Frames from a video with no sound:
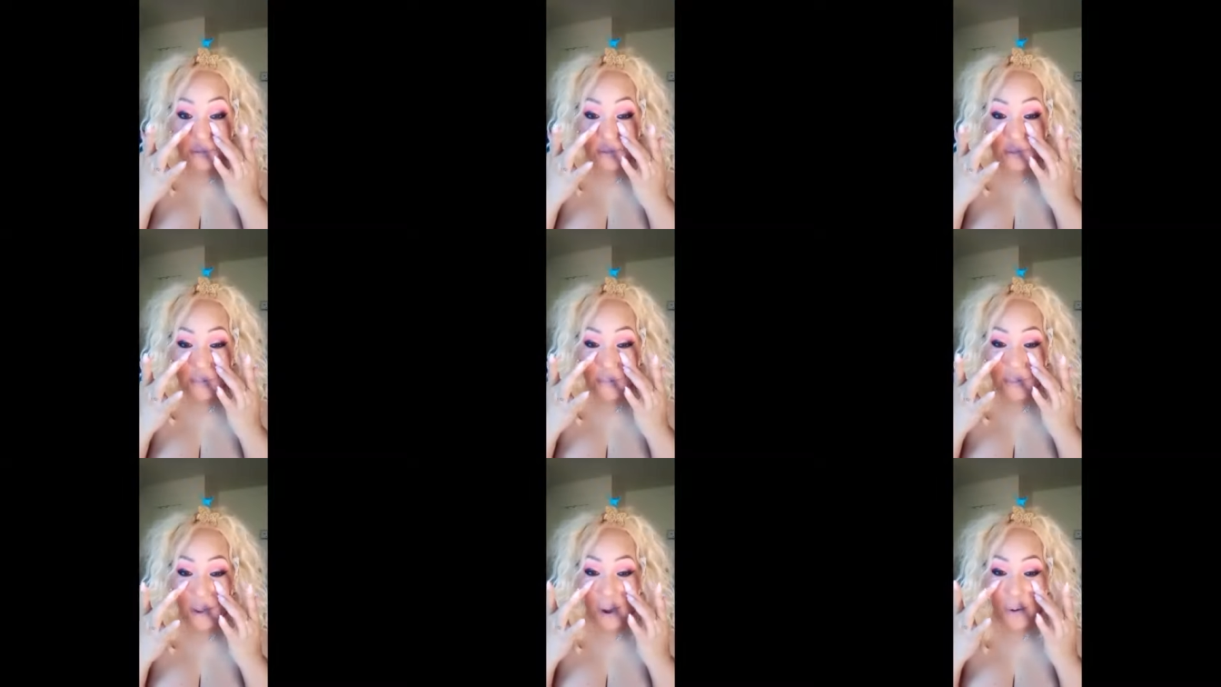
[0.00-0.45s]
to
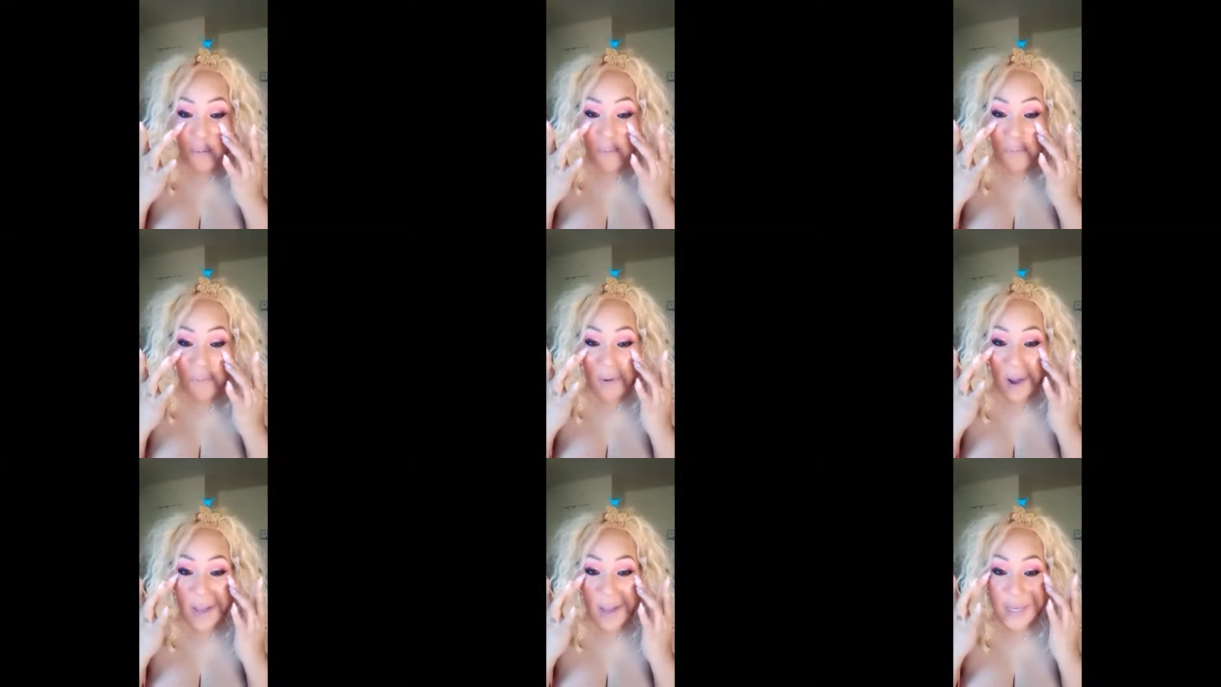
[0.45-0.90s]
about
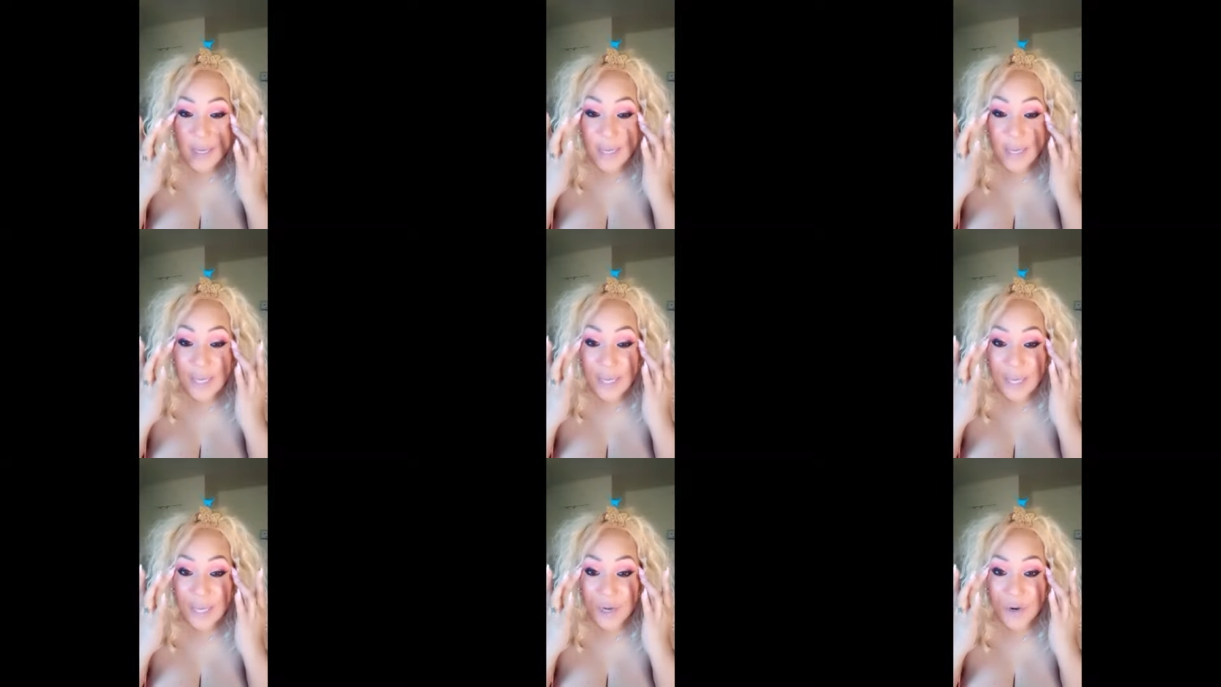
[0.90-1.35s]
right
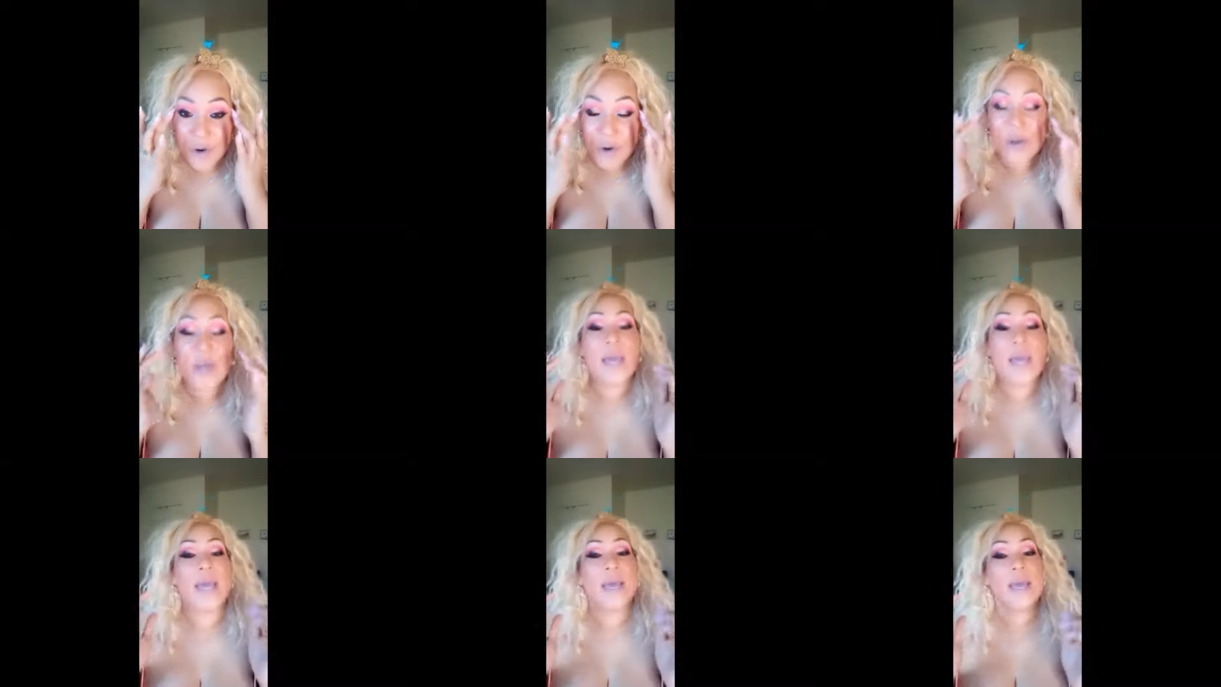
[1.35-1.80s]

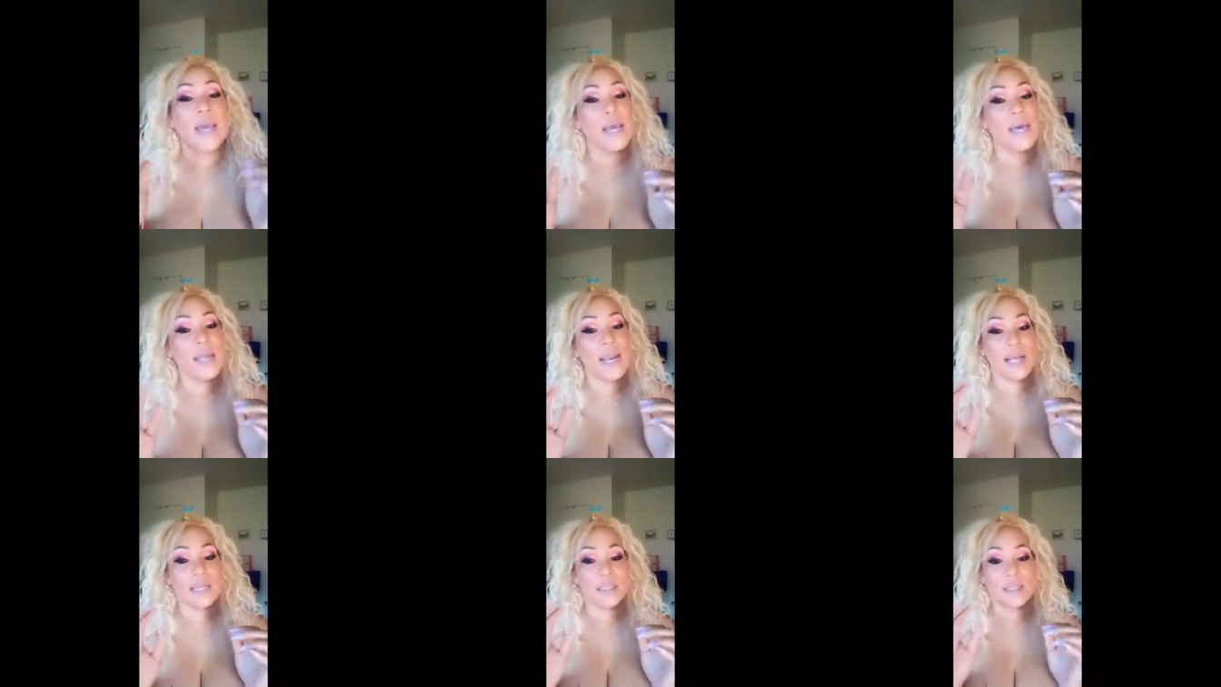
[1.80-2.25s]
here
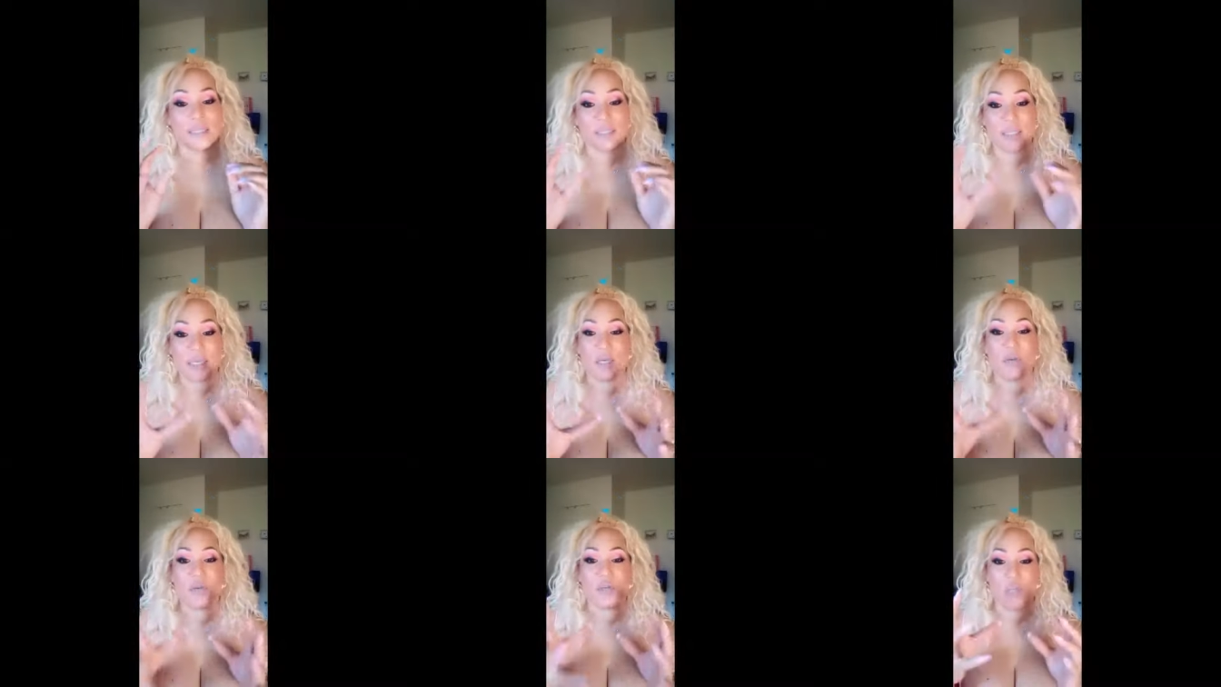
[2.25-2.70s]
and i
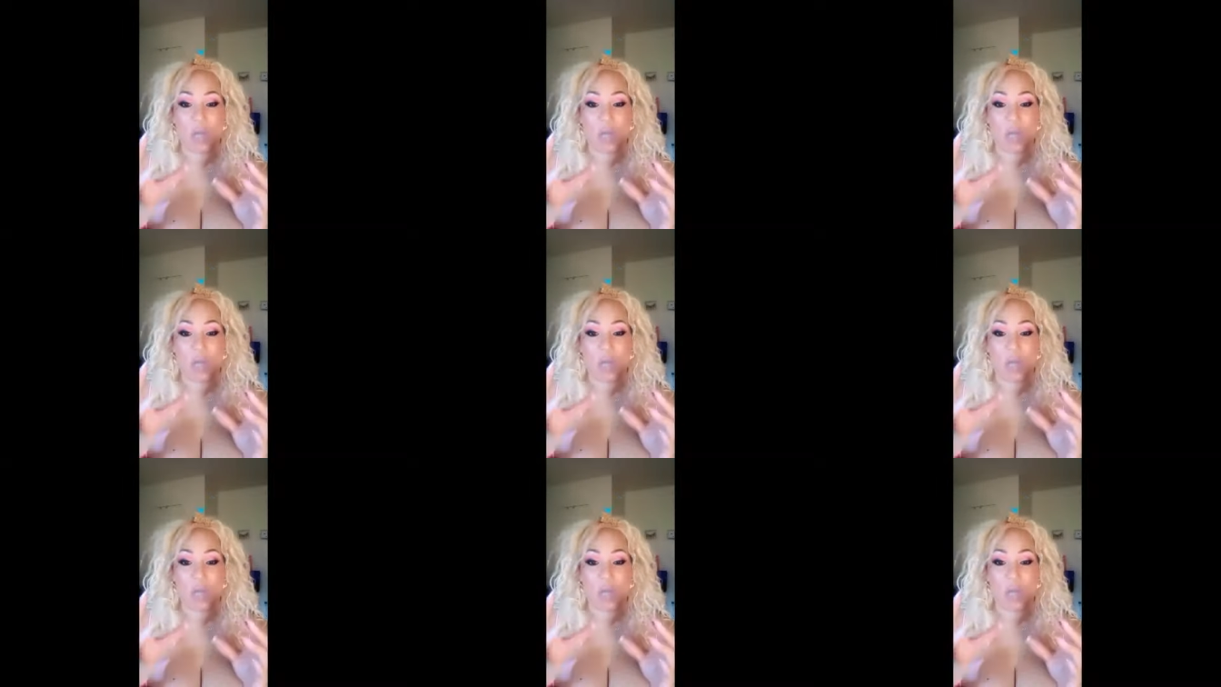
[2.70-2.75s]
still